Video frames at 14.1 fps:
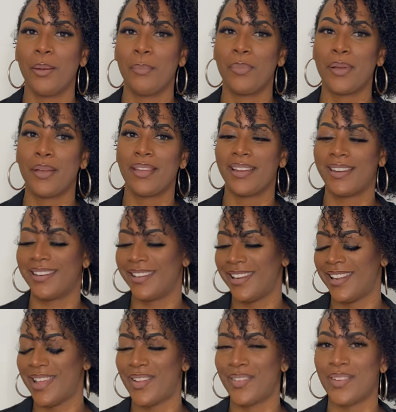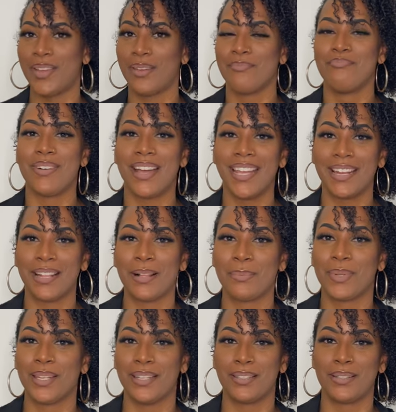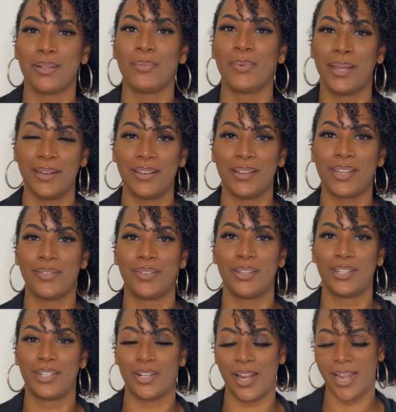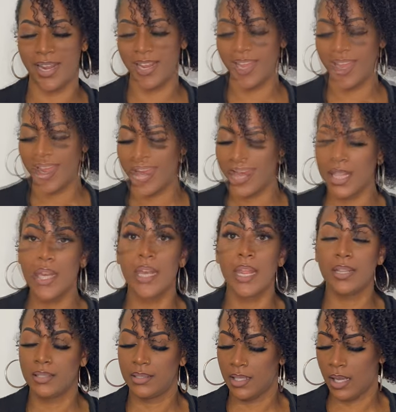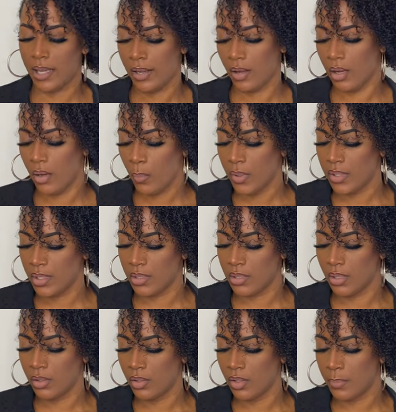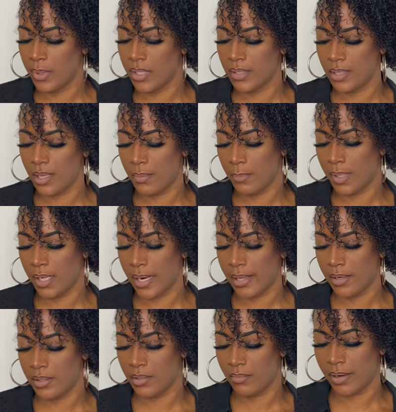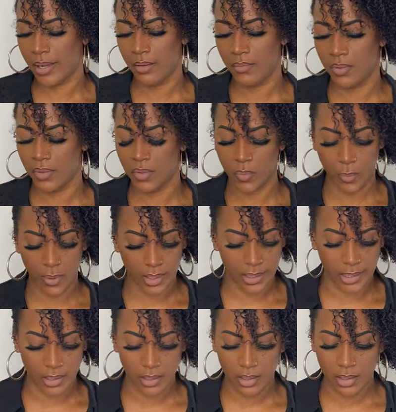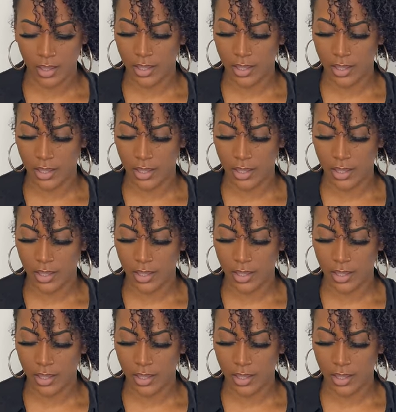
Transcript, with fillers: but if it might help a little, why not give it a try? And the next thing I got was this 100% plant-derived squalane.